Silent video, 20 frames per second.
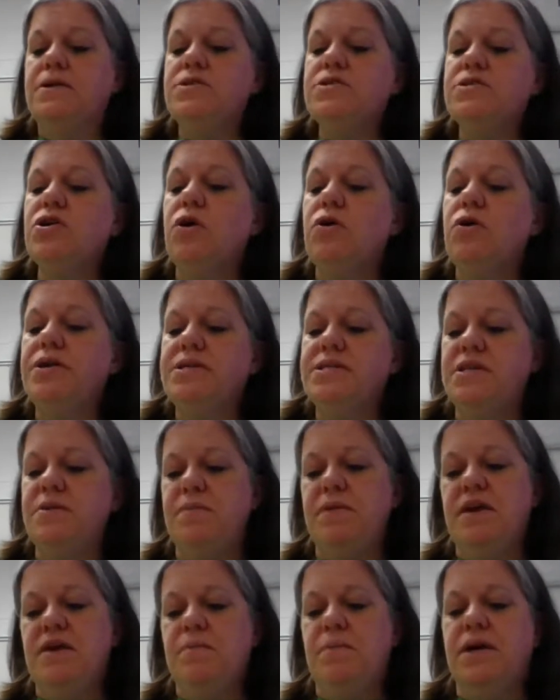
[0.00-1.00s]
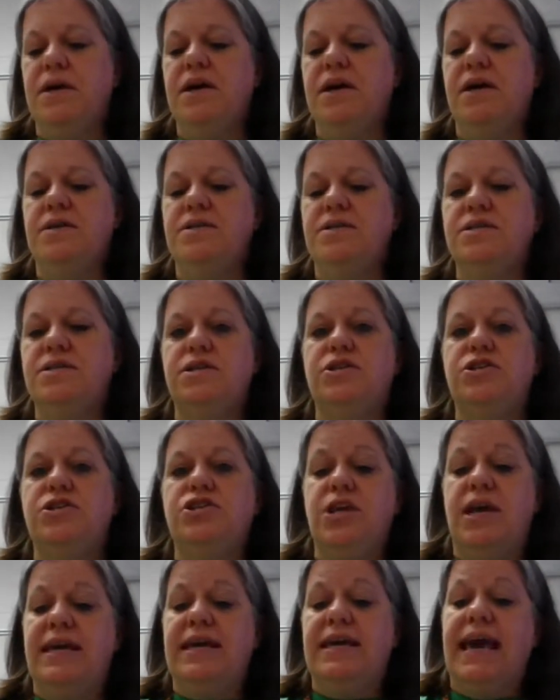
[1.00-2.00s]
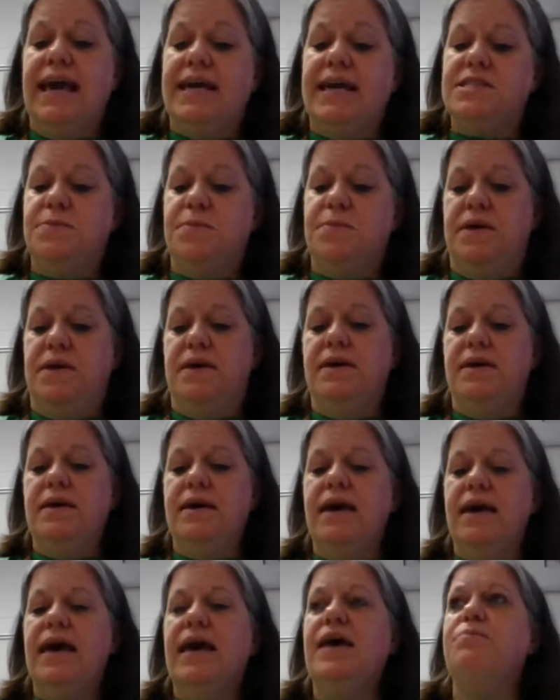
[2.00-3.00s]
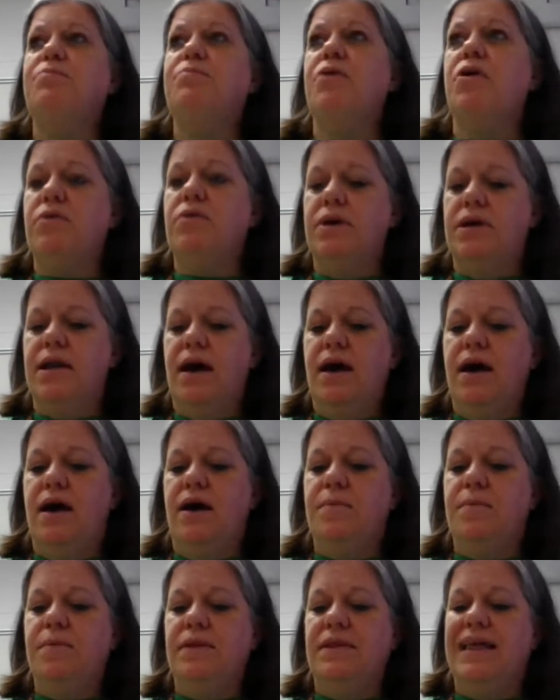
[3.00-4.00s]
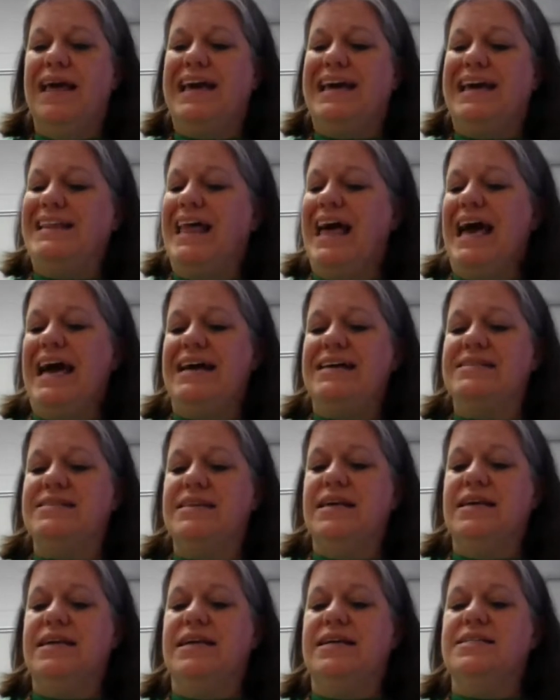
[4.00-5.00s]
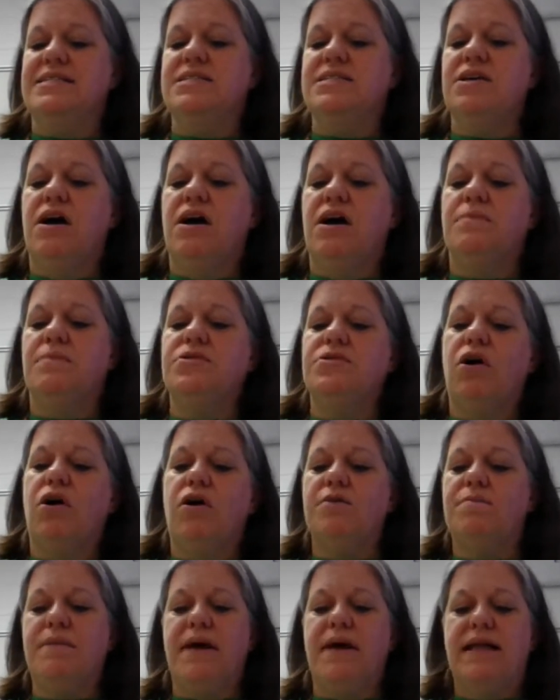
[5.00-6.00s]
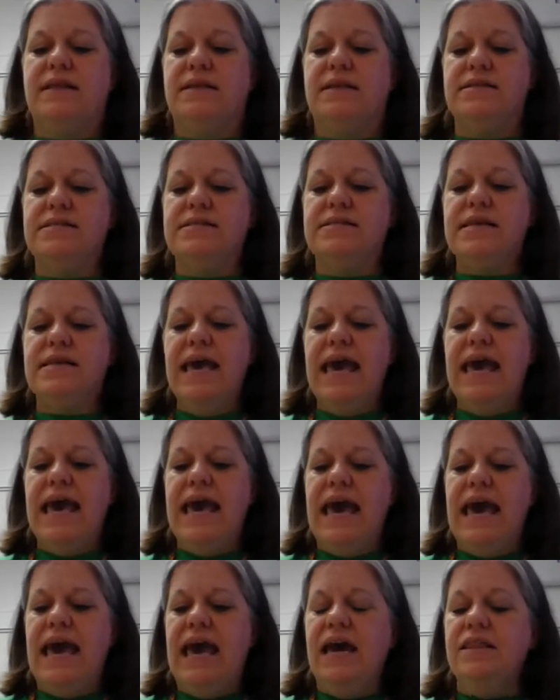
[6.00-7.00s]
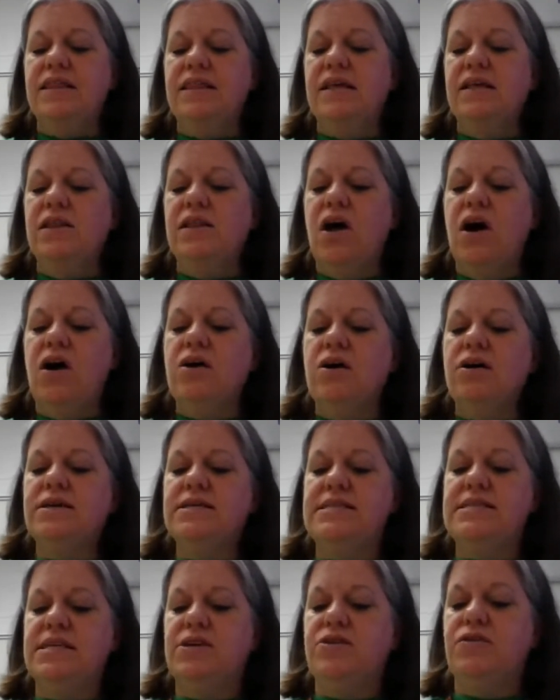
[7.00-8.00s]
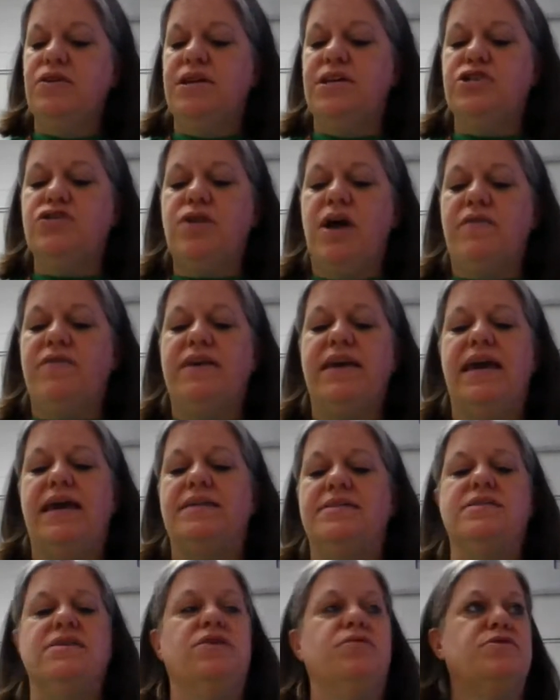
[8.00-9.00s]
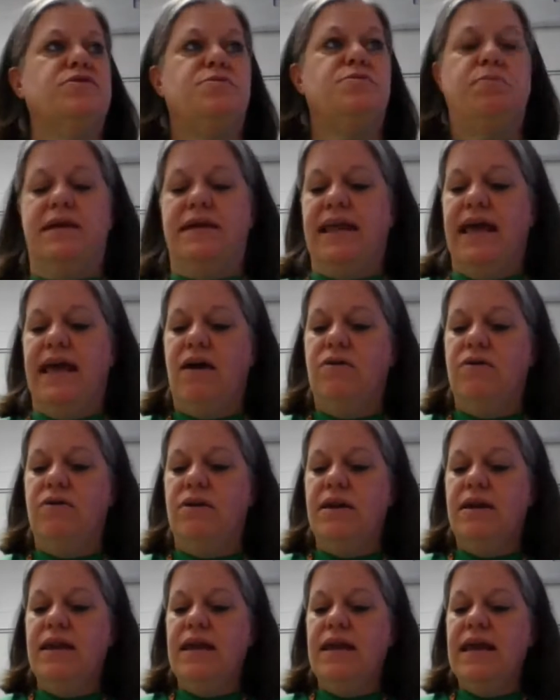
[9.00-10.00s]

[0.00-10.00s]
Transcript: Told it to me because Jay Gatsby had broken up like glass against Tom's hard malice, and the long secret extravaganza was played out.